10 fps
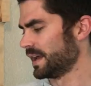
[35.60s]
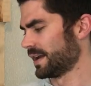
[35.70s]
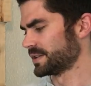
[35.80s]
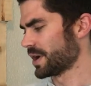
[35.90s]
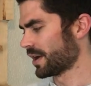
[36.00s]
And
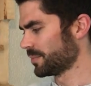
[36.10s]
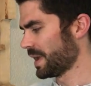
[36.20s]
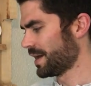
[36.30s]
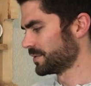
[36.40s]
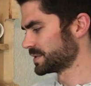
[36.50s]
I taught
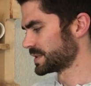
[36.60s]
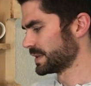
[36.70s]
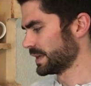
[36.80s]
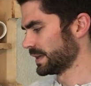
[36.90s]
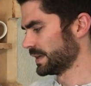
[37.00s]
about
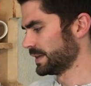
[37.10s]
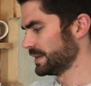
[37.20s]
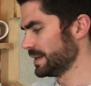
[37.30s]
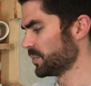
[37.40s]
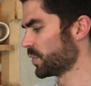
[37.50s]

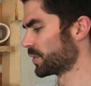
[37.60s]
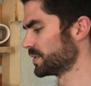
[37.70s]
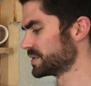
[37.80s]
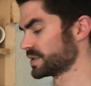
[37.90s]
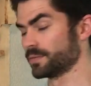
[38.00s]
the
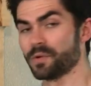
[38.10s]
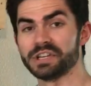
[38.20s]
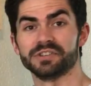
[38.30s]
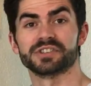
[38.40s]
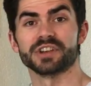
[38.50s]
importance of when
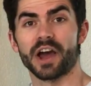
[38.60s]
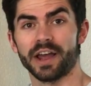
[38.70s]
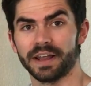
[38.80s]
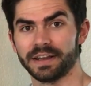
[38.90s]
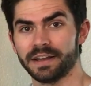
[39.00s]
you
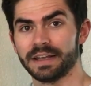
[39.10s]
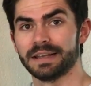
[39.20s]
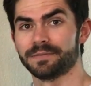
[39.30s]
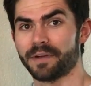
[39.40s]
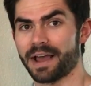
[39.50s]
shine
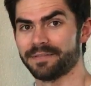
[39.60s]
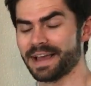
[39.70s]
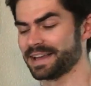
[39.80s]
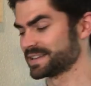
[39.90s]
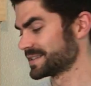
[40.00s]
in
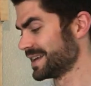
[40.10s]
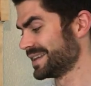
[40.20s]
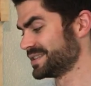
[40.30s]
5S